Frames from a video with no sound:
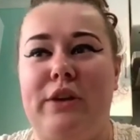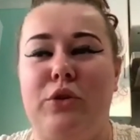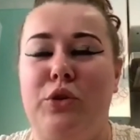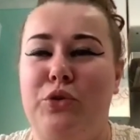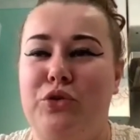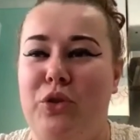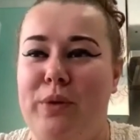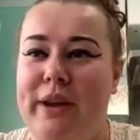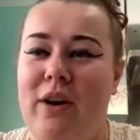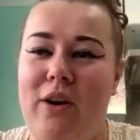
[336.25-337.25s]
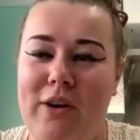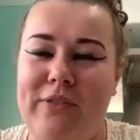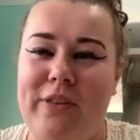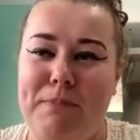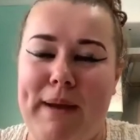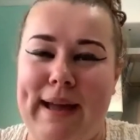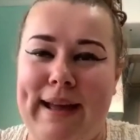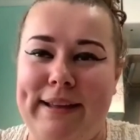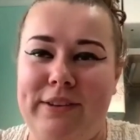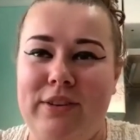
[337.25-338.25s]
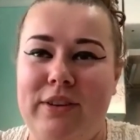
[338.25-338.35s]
you're not doing half as bad